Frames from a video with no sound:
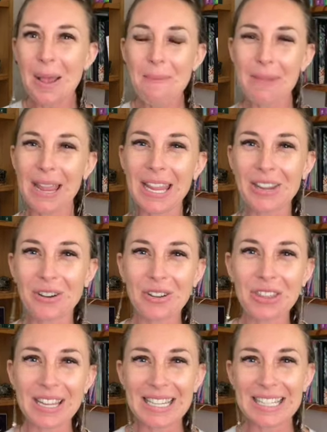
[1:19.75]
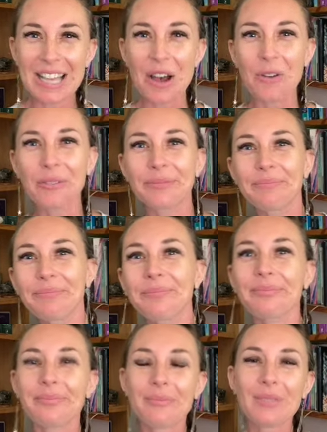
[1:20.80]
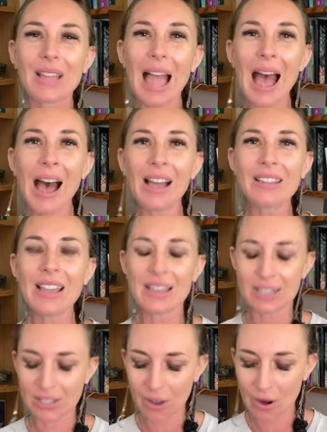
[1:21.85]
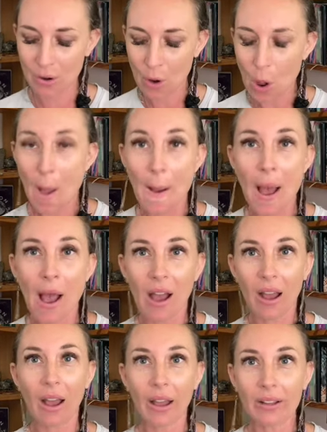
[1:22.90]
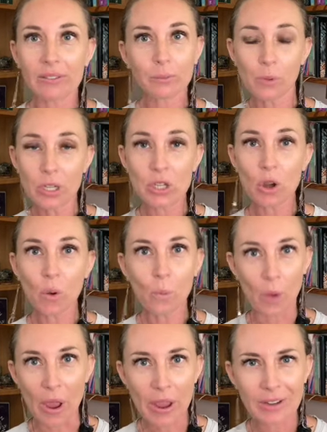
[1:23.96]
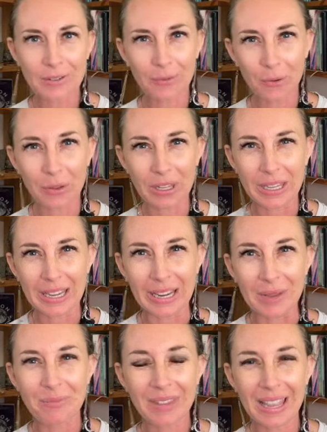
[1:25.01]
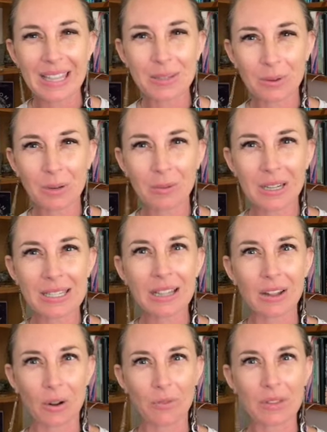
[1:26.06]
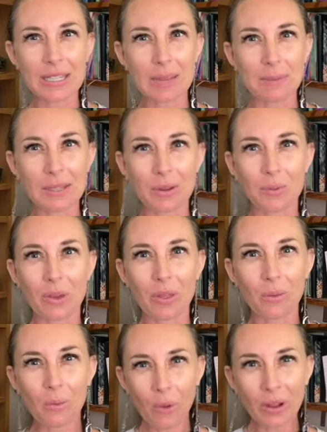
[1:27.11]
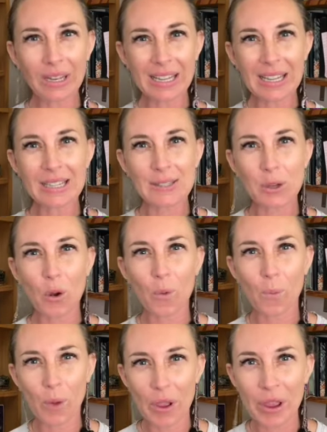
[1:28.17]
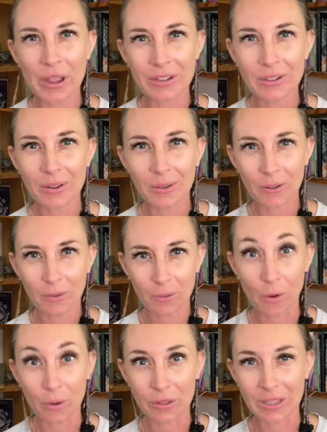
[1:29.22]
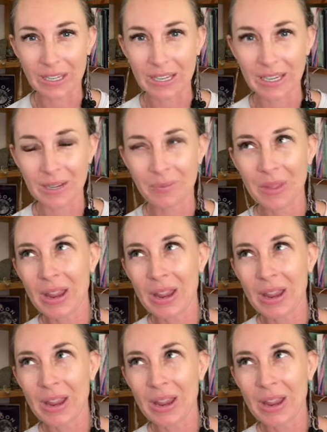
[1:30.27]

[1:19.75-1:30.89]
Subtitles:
being your authentic self. So what's your word for the year is what I'm going to start off this episode with. What is your word for the year?